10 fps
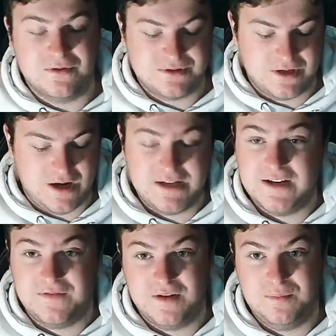So I
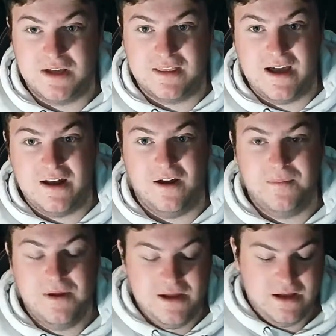definitely picked that
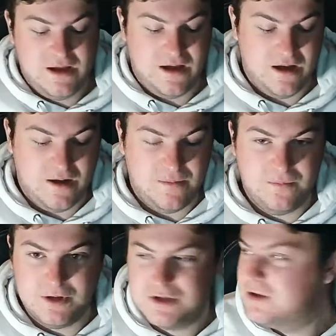up,
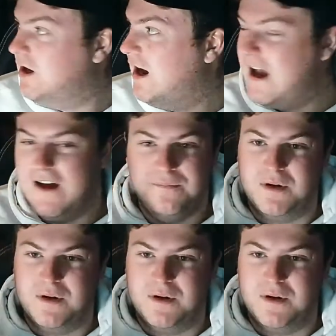which I have,